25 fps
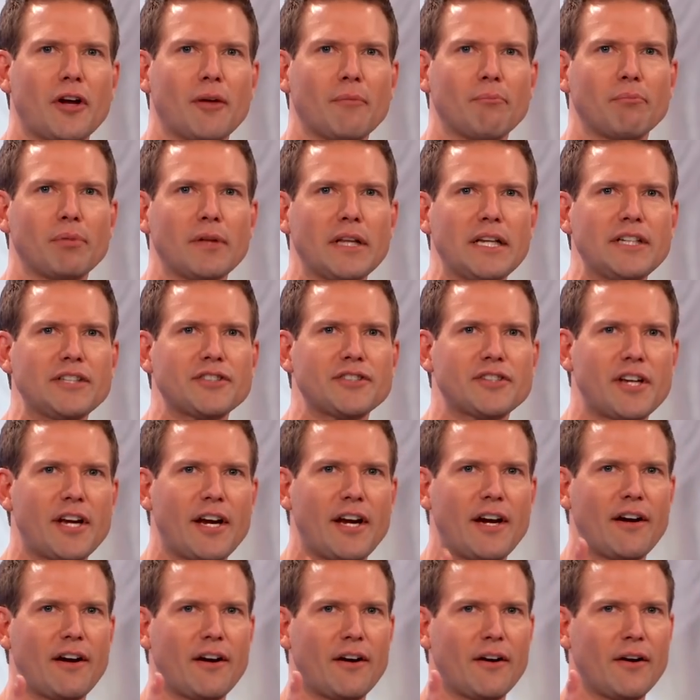on bleached
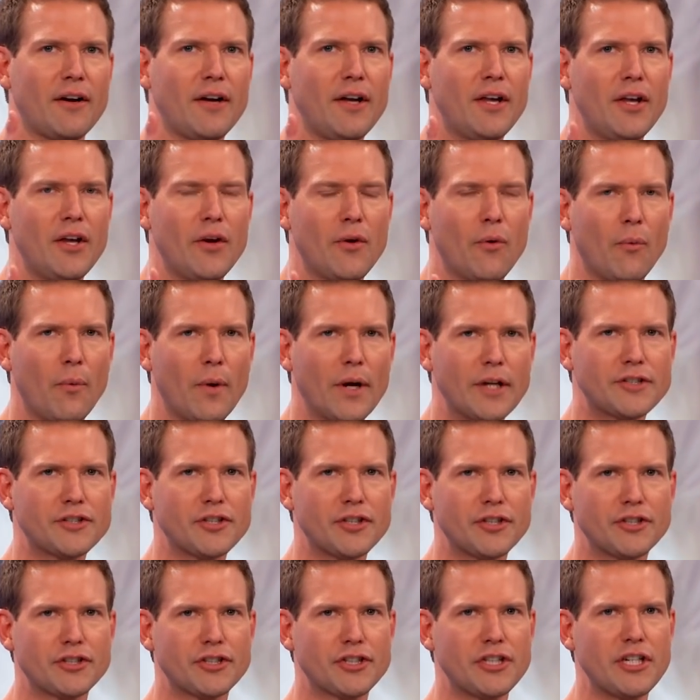hair,
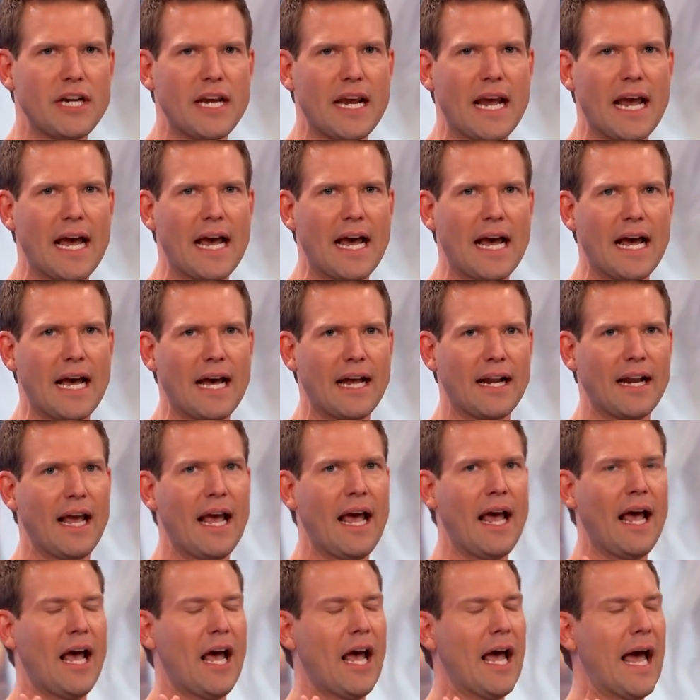which she had.
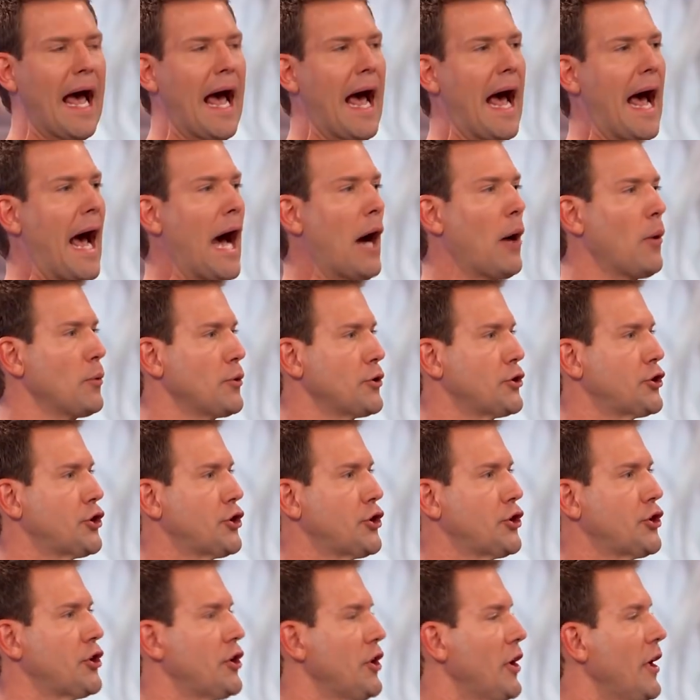Mm.
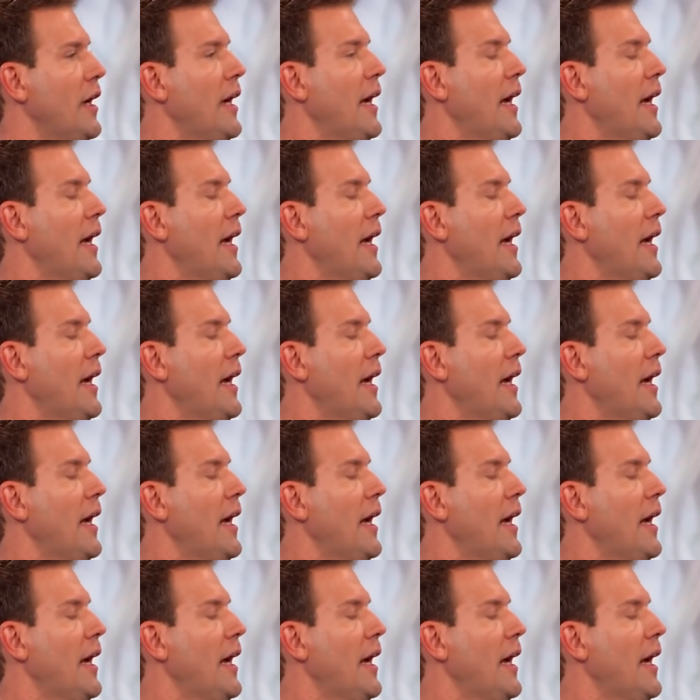Ouch.